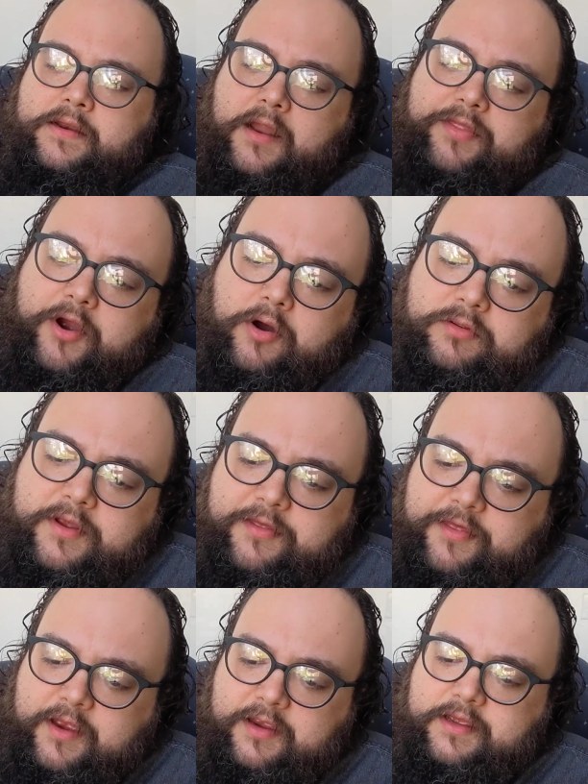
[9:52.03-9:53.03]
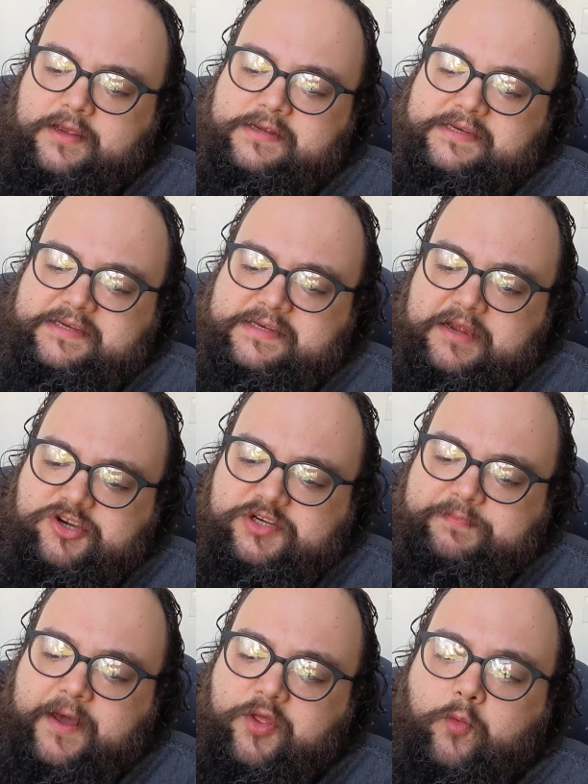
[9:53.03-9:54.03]
Now, the only thing is that
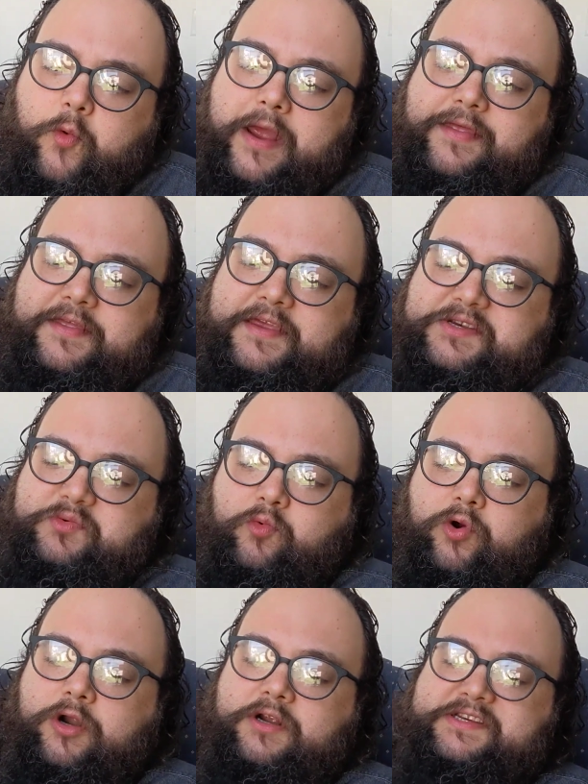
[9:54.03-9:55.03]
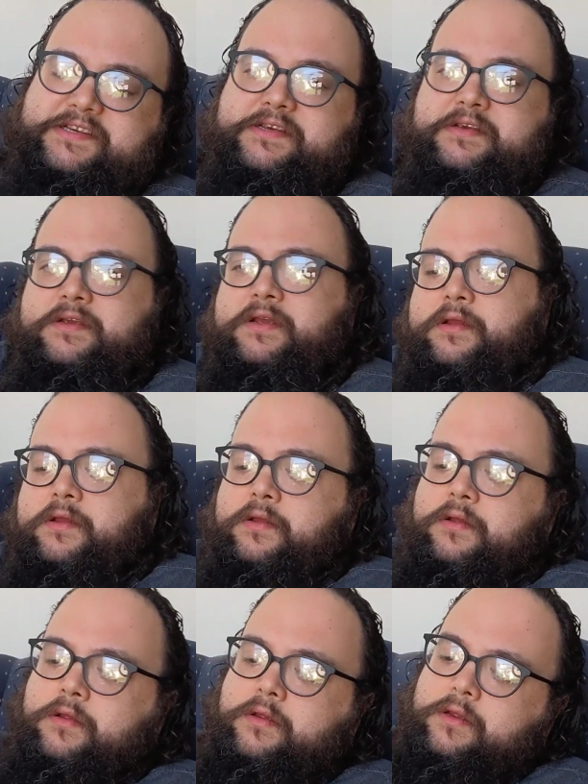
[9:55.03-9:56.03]
just by the way that this works,
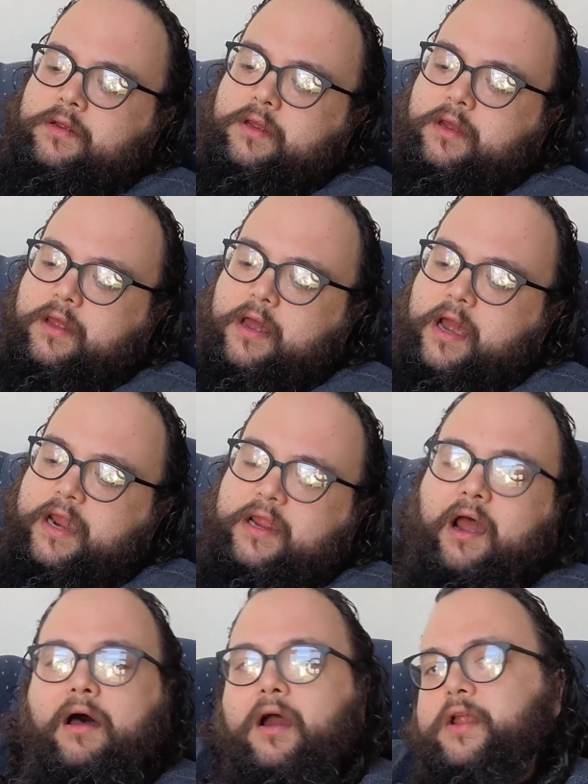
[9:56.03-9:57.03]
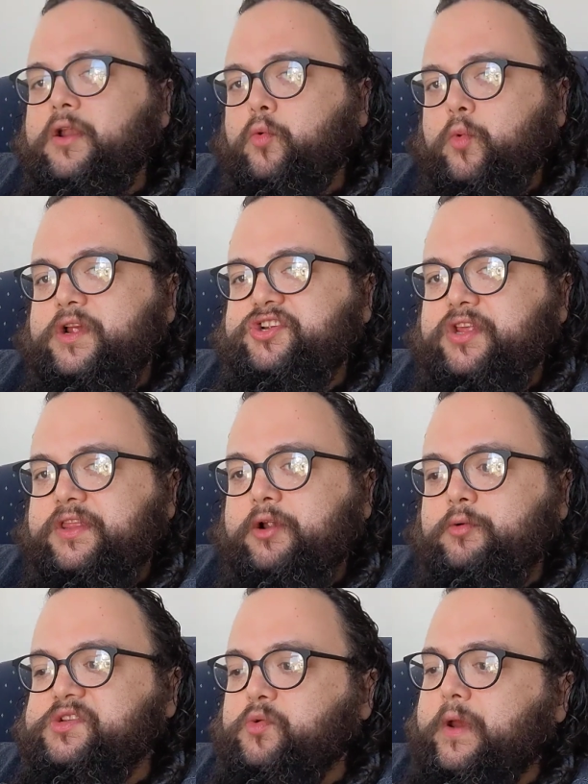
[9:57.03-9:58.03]
I kind of wish that
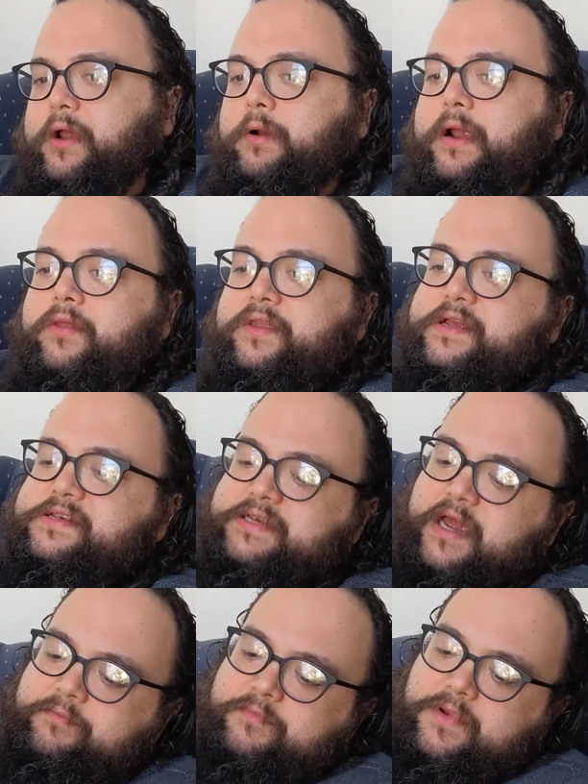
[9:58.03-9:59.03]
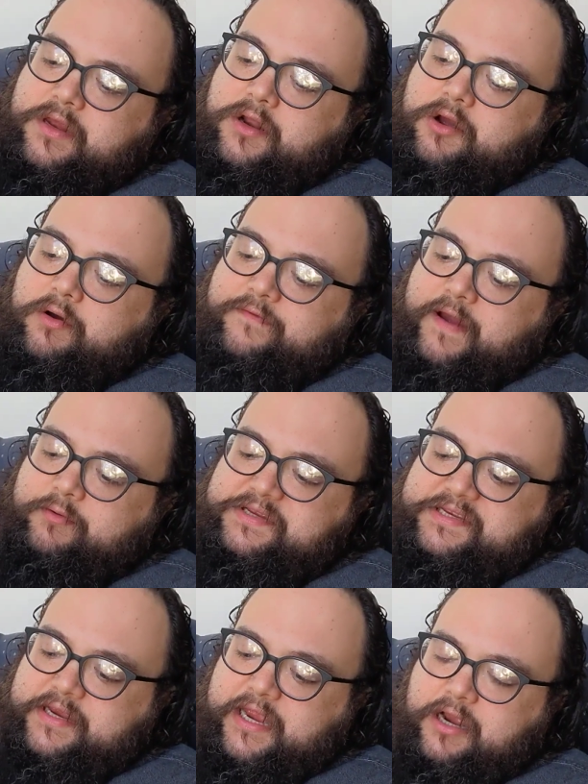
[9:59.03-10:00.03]
there was a way around this. If I
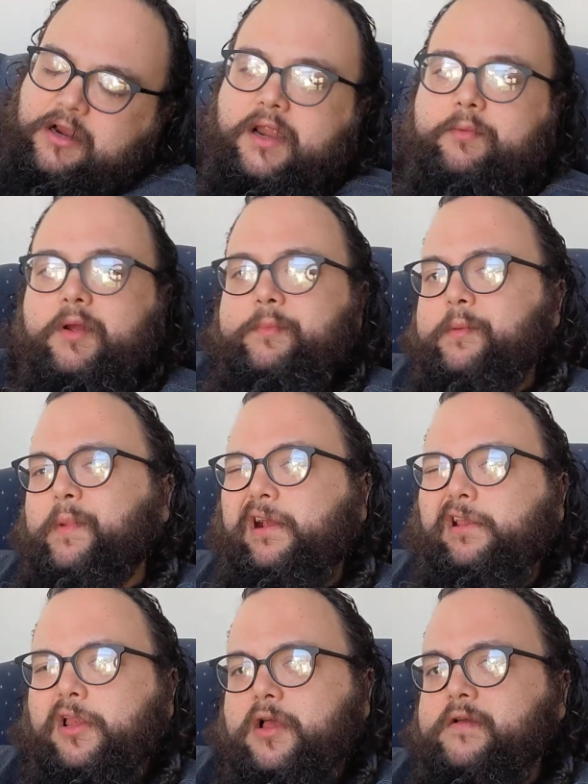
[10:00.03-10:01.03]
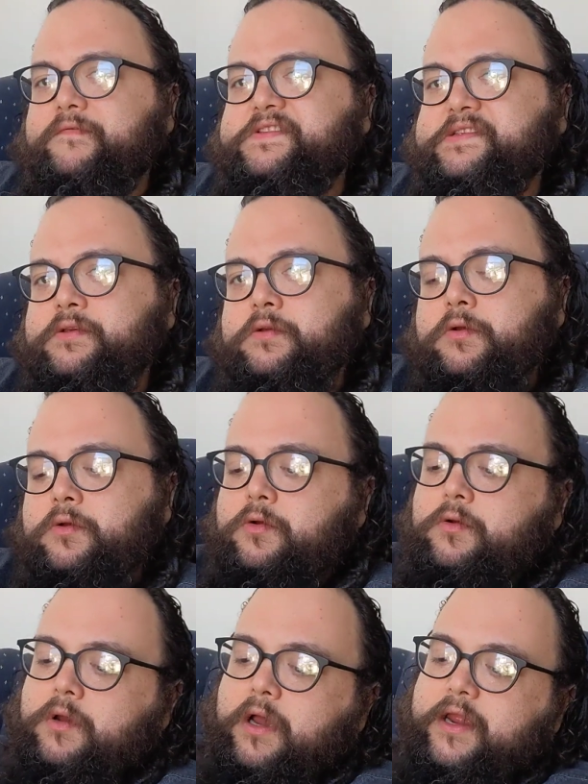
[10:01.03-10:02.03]
was carrying maybe my gloves,
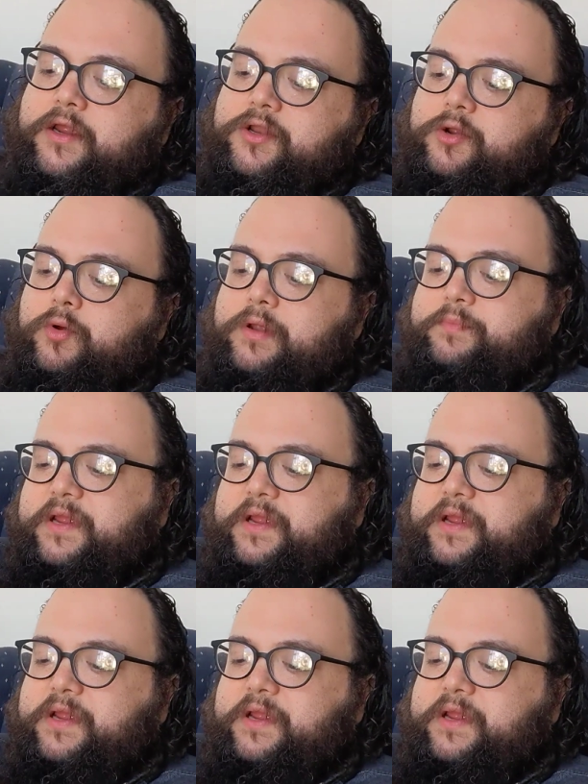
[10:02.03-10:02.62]
I could do it,